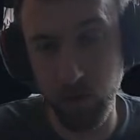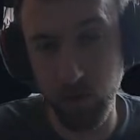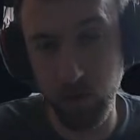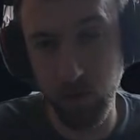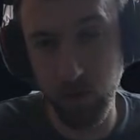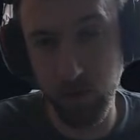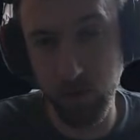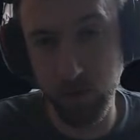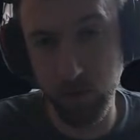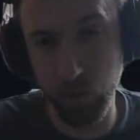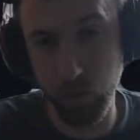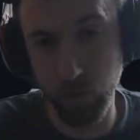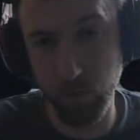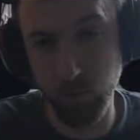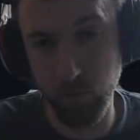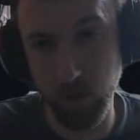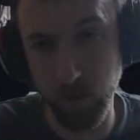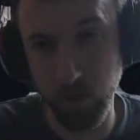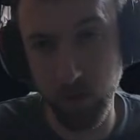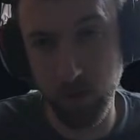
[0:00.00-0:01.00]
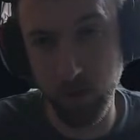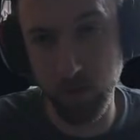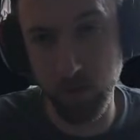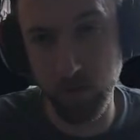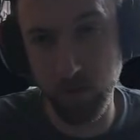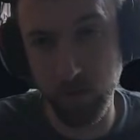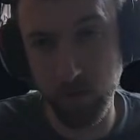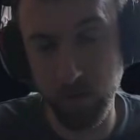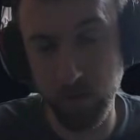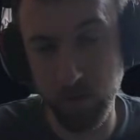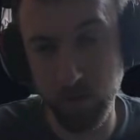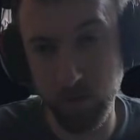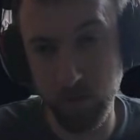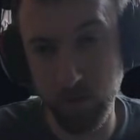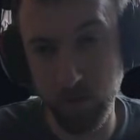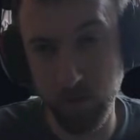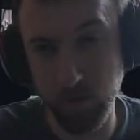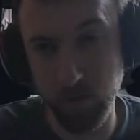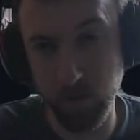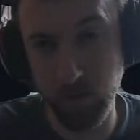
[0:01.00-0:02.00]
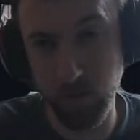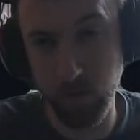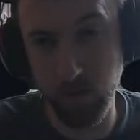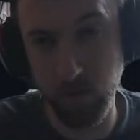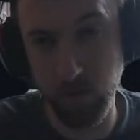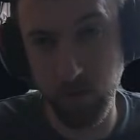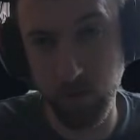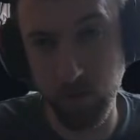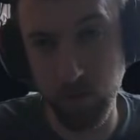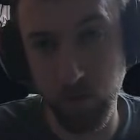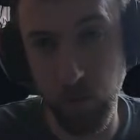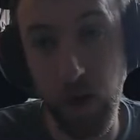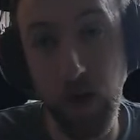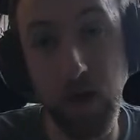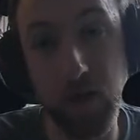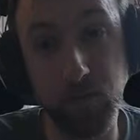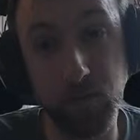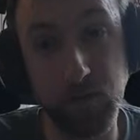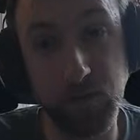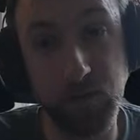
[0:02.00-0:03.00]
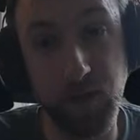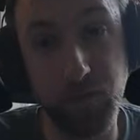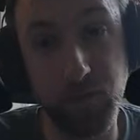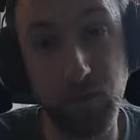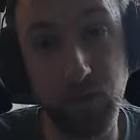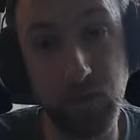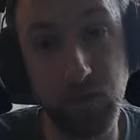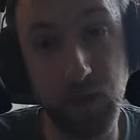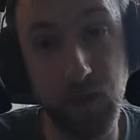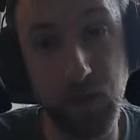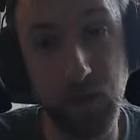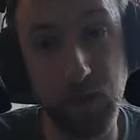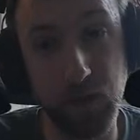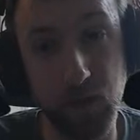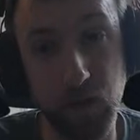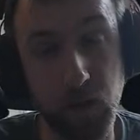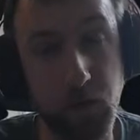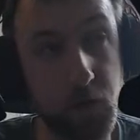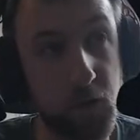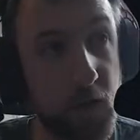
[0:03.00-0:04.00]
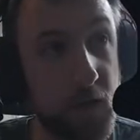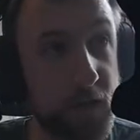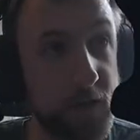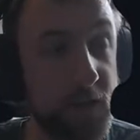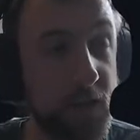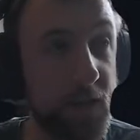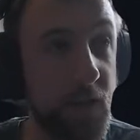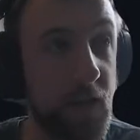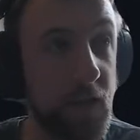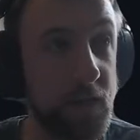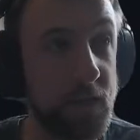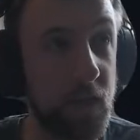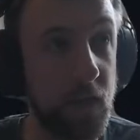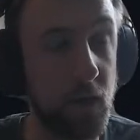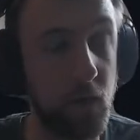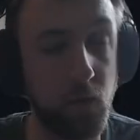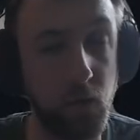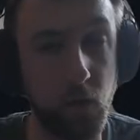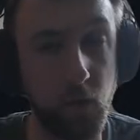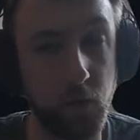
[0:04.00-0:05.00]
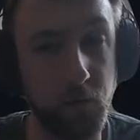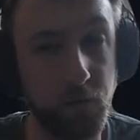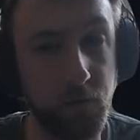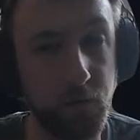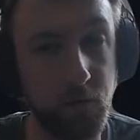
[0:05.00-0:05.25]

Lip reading: I guess whatever that is. So I have a 7800 XTX. I don't know if